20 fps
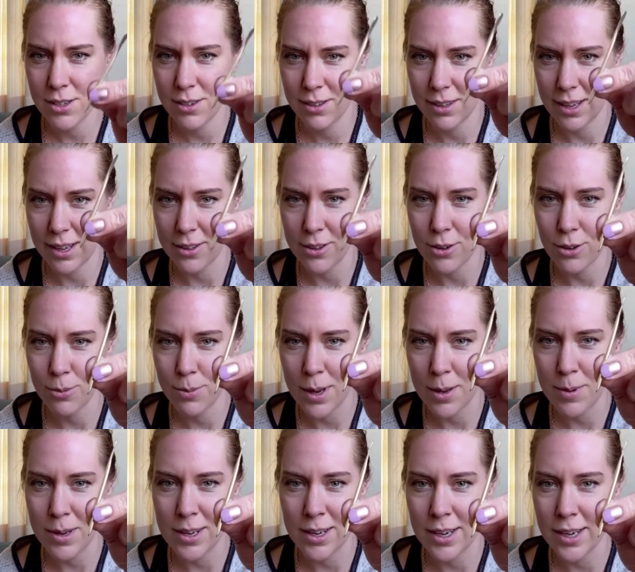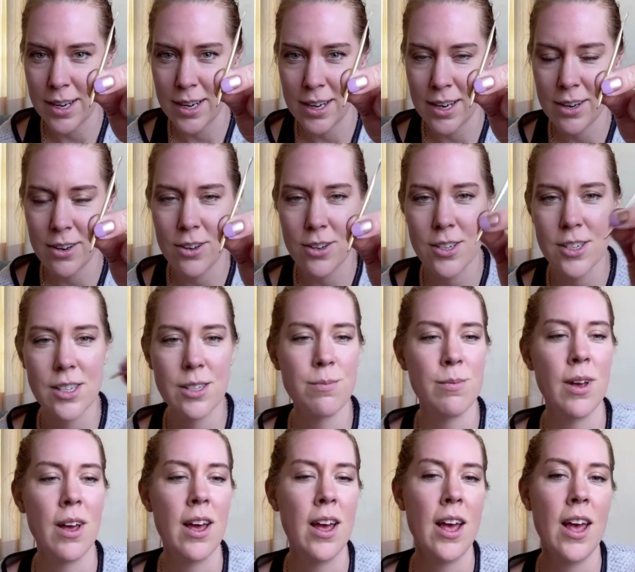like little baby knitting needles.
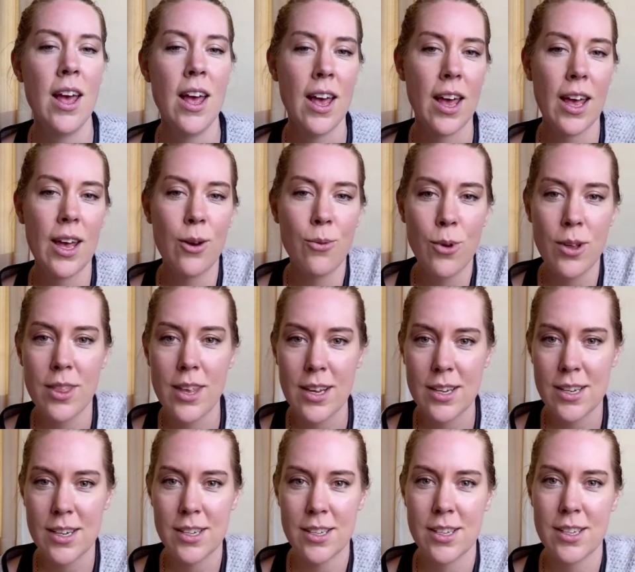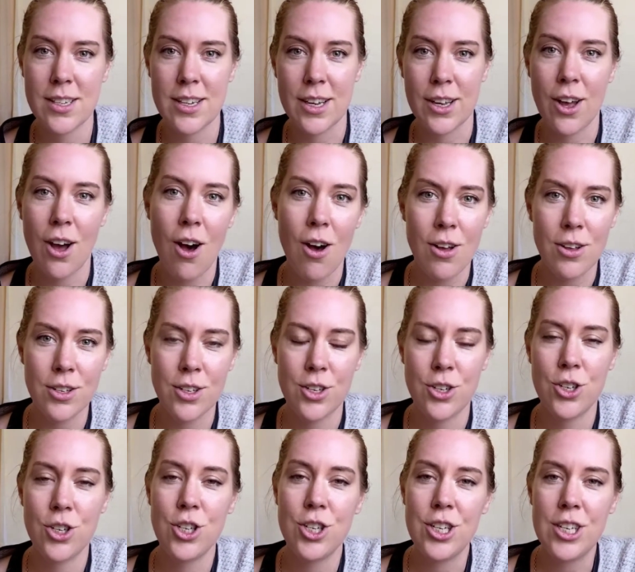And what that does is it calls
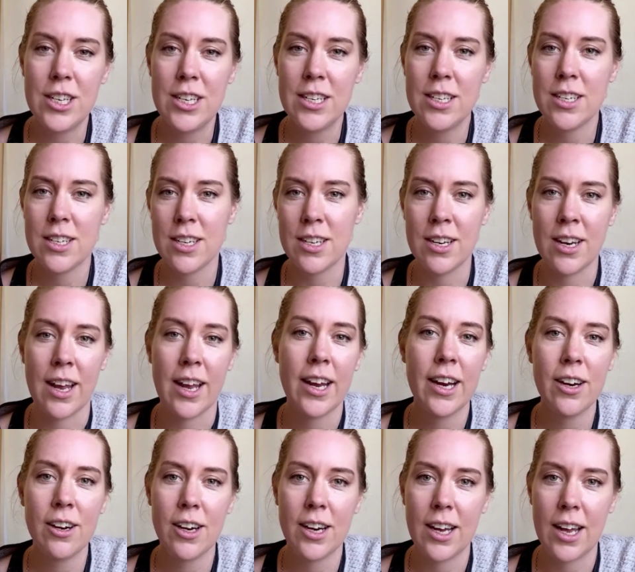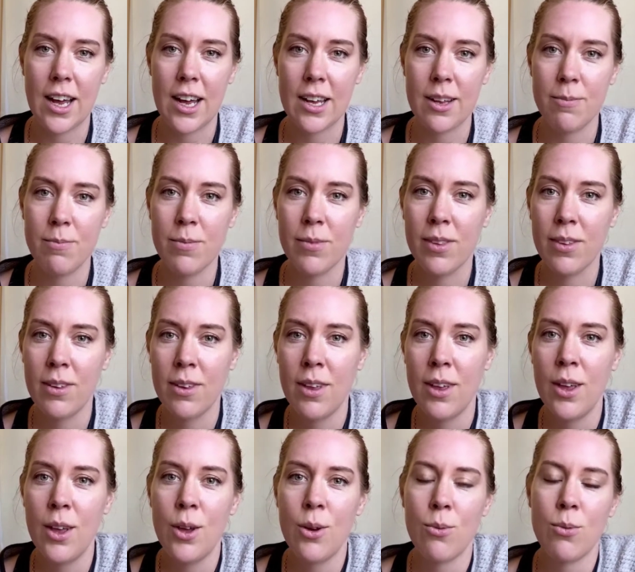chi to an area.
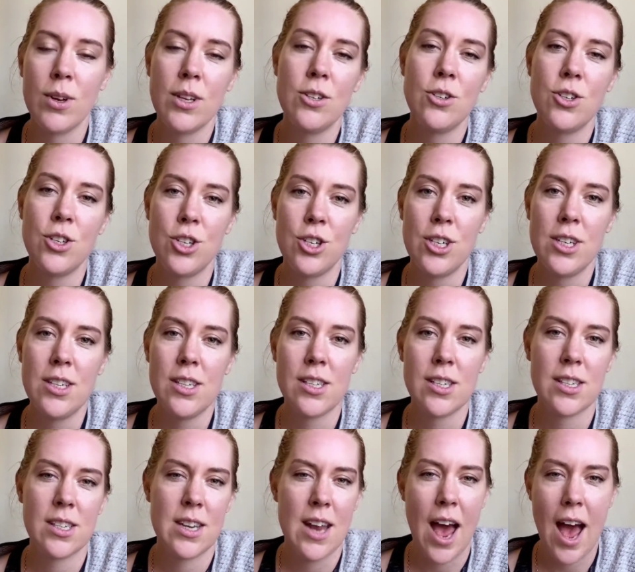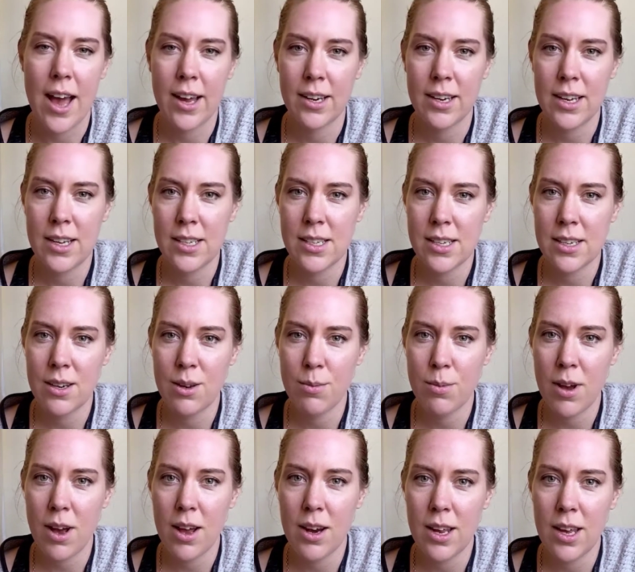When chi stagnates in a
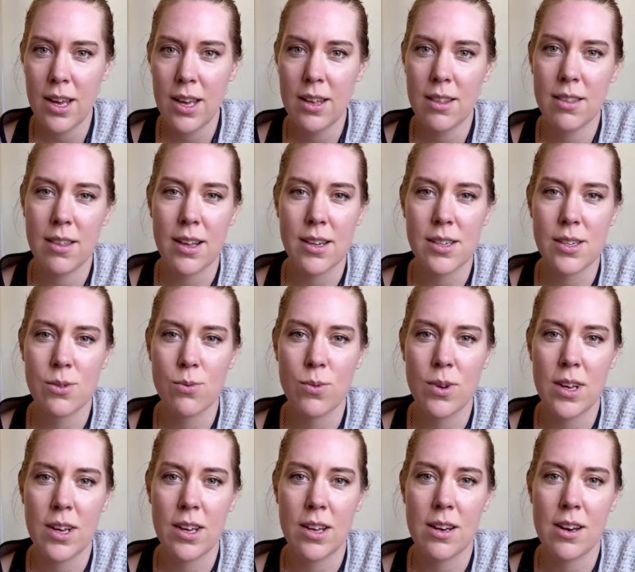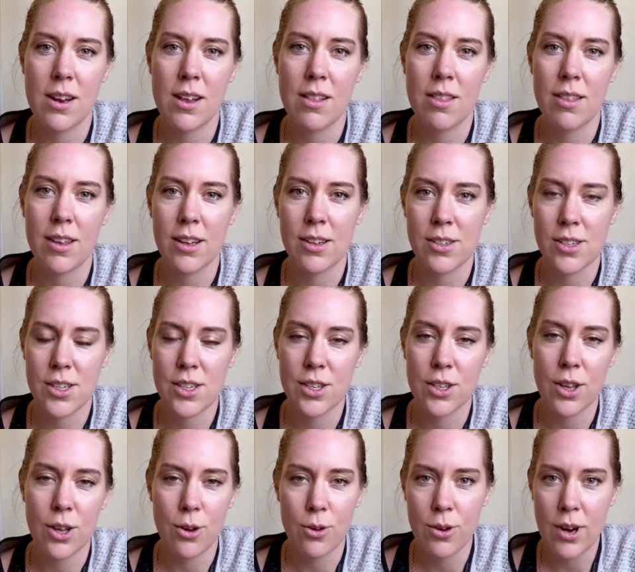body, that's when things
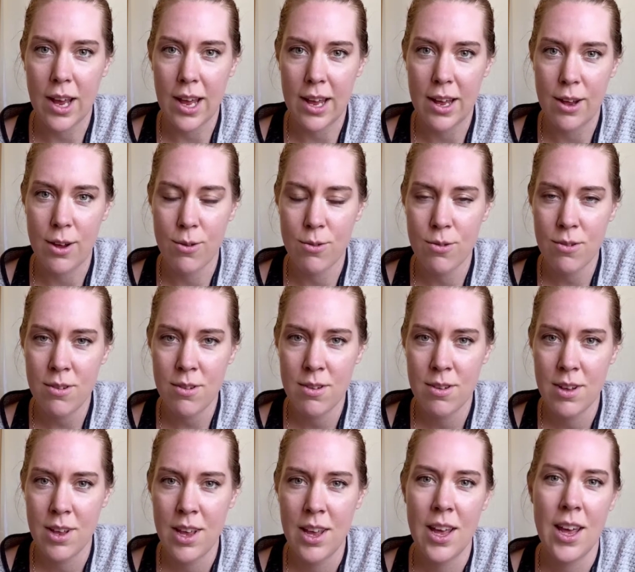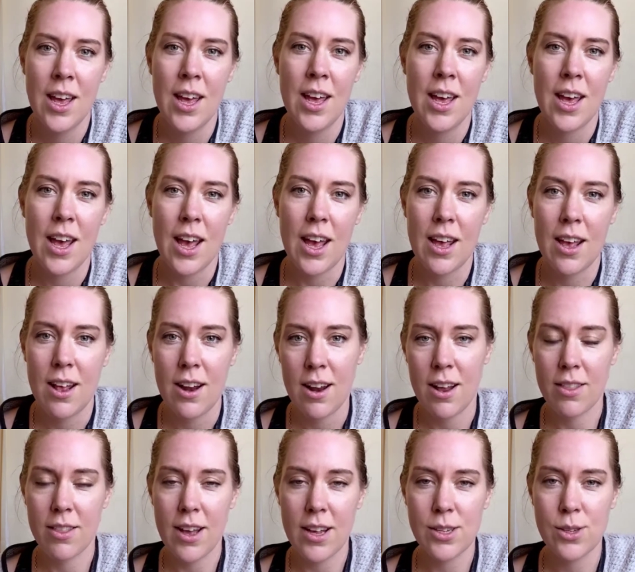slow down, and
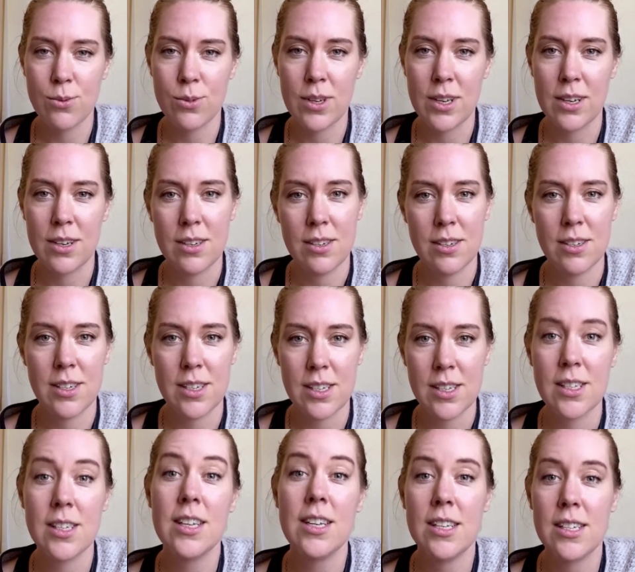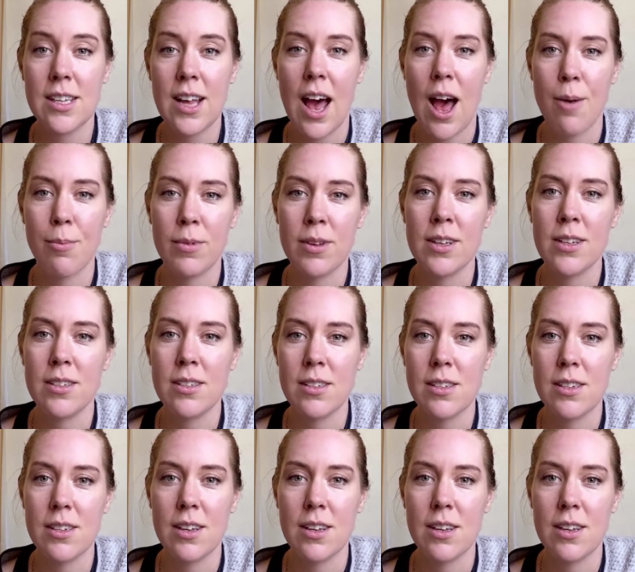that's when disease happens.